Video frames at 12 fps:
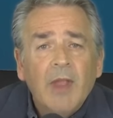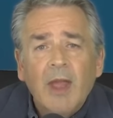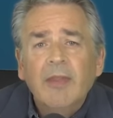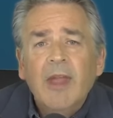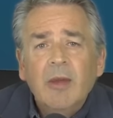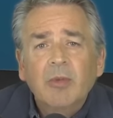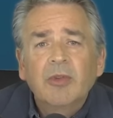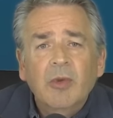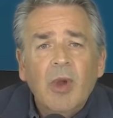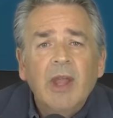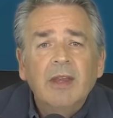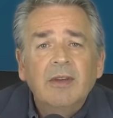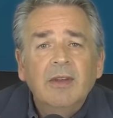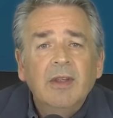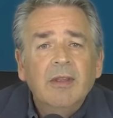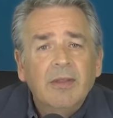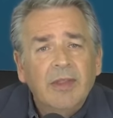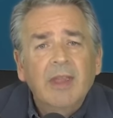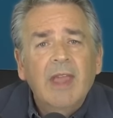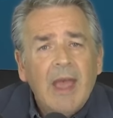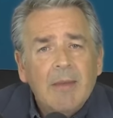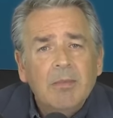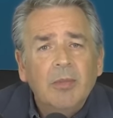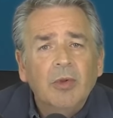And that was quite the
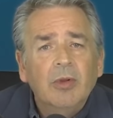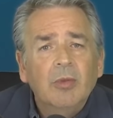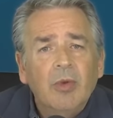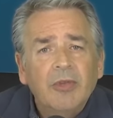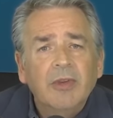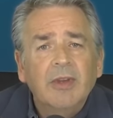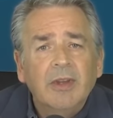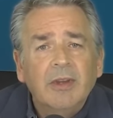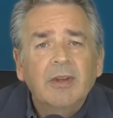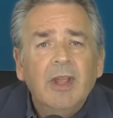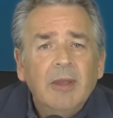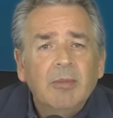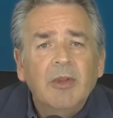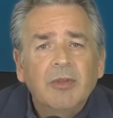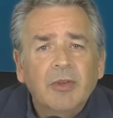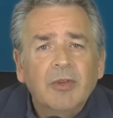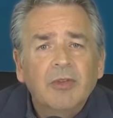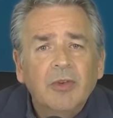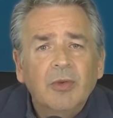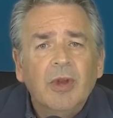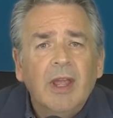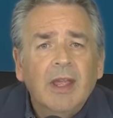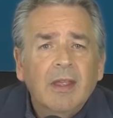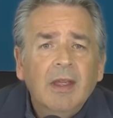gamble, wasn't it, Mr.
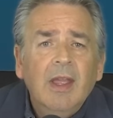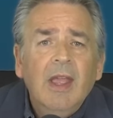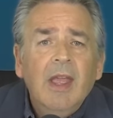Sunak?